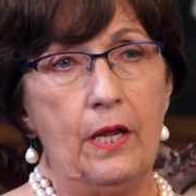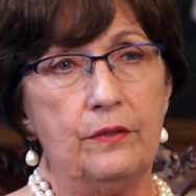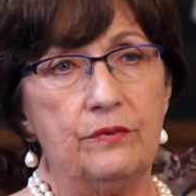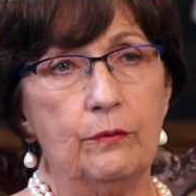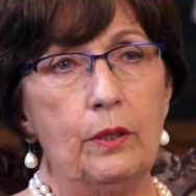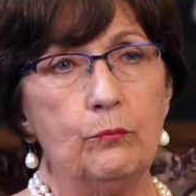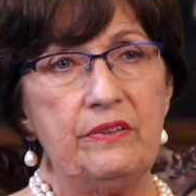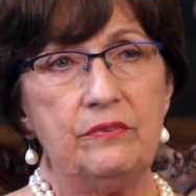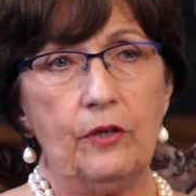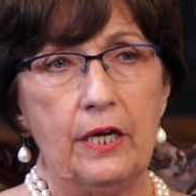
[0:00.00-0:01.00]
So what we
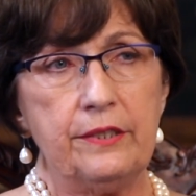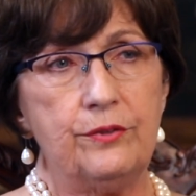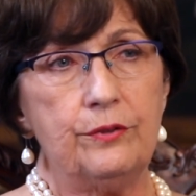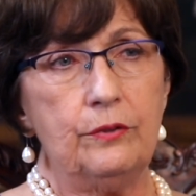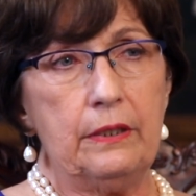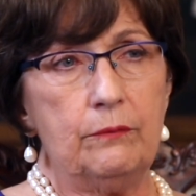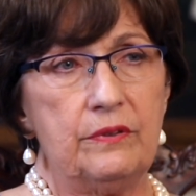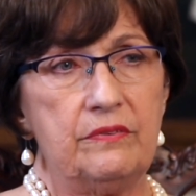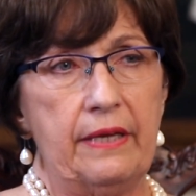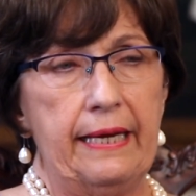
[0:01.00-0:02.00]
started doing was